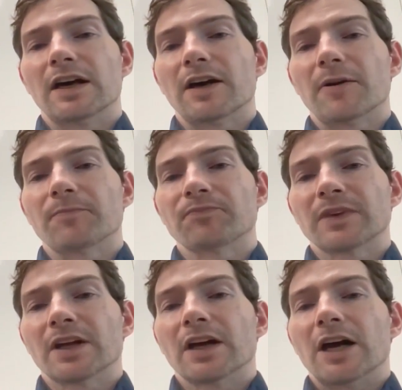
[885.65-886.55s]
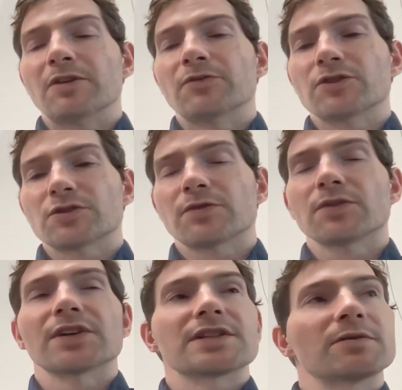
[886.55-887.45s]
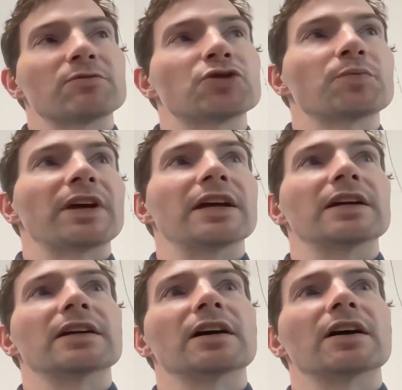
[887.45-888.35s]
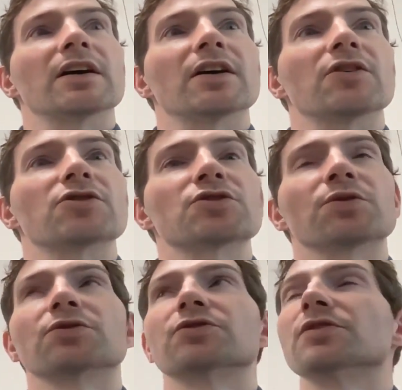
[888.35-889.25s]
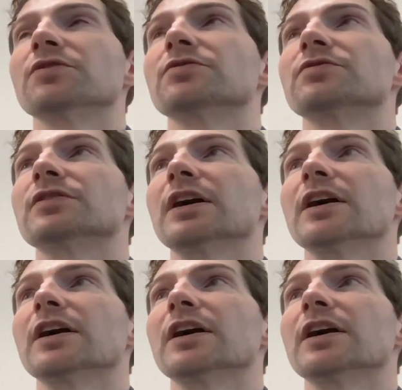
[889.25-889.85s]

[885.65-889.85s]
First of all, there seems to be a sort of